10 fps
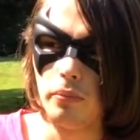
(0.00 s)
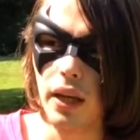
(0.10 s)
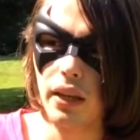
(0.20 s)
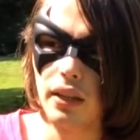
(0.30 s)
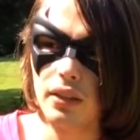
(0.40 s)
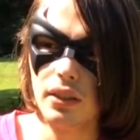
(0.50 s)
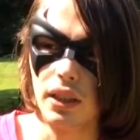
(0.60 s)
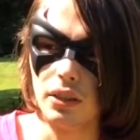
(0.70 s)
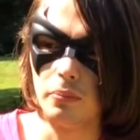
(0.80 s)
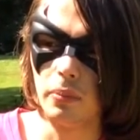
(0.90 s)
Bane
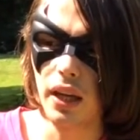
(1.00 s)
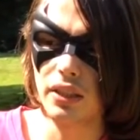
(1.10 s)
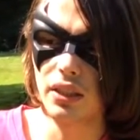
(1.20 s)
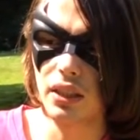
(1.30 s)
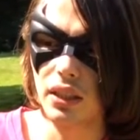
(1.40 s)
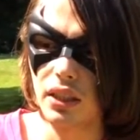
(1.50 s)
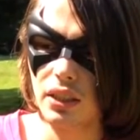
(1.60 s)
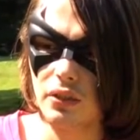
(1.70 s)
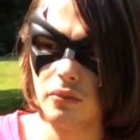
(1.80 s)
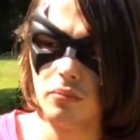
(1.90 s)
is
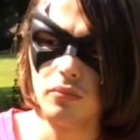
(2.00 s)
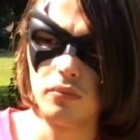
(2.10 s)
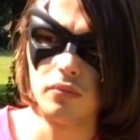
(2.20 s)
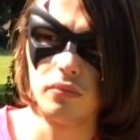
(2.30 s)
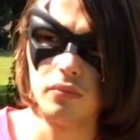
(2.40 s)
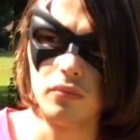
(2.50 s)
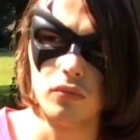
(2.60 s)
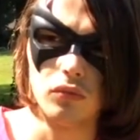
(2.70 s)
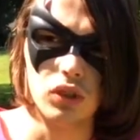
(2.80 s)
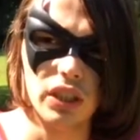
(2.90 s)
basically
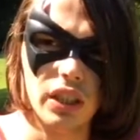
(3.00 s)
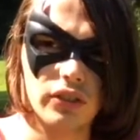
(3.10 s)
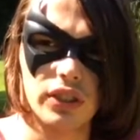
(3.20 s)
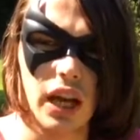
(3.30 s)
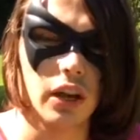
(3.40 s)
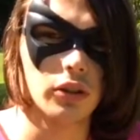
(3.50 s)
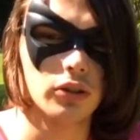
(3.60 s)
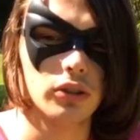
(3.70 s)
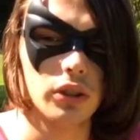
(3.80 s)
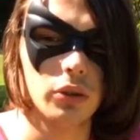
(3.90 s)
League of
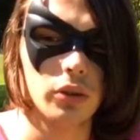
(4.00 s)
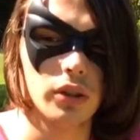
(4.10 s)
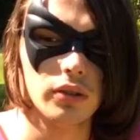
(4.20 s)
Shadows dude.